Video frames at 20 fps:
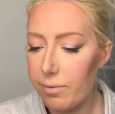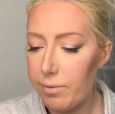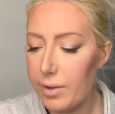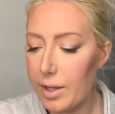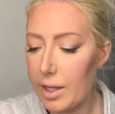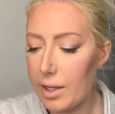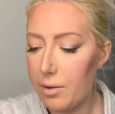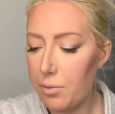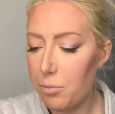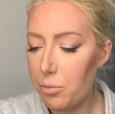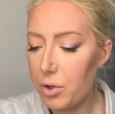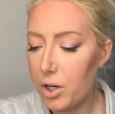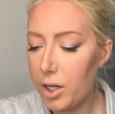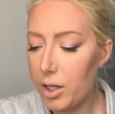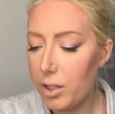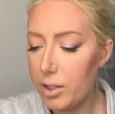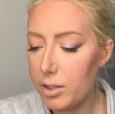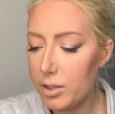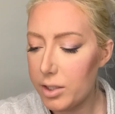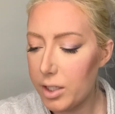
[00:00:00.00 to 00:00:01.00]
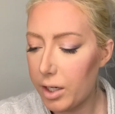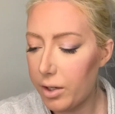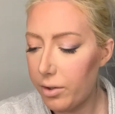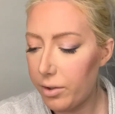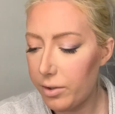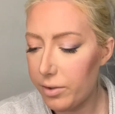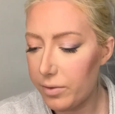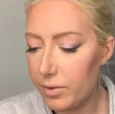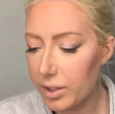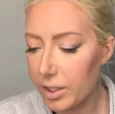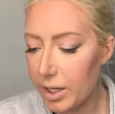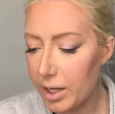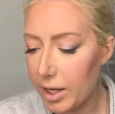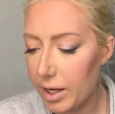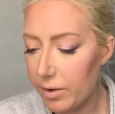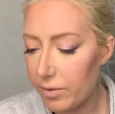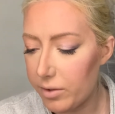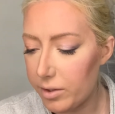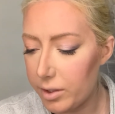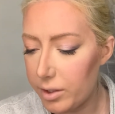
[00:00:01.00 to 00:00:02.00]
fan brush. I don't even think I
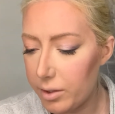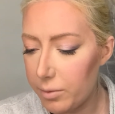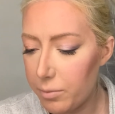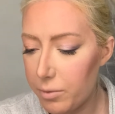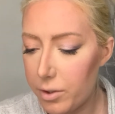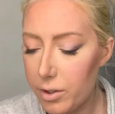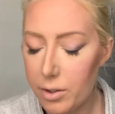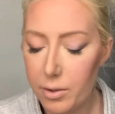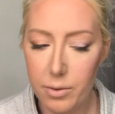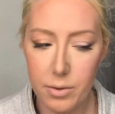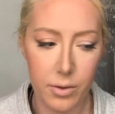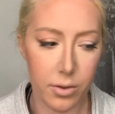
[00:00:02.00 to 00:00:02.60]
have it anymore.